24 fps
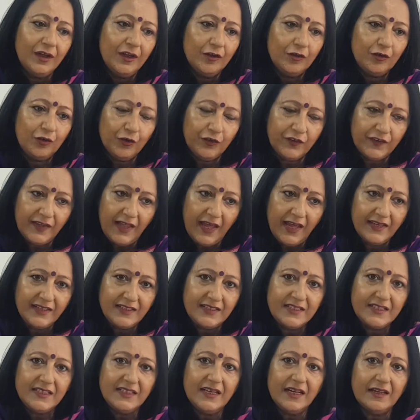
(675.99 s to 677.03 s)

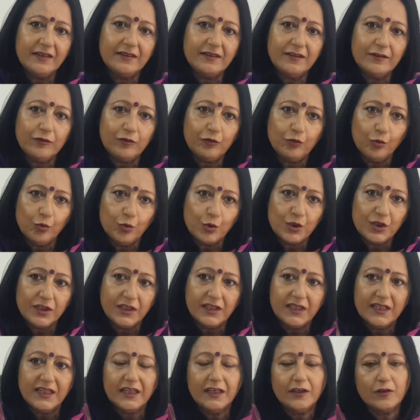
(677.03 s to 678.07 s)
society as a social
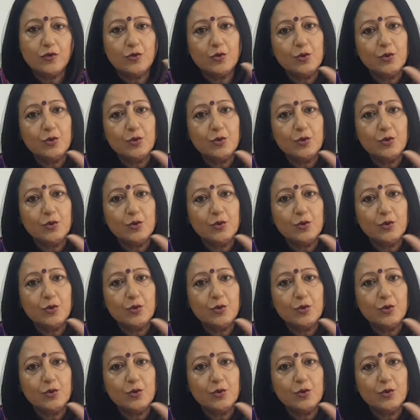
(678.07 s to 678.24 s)
thing.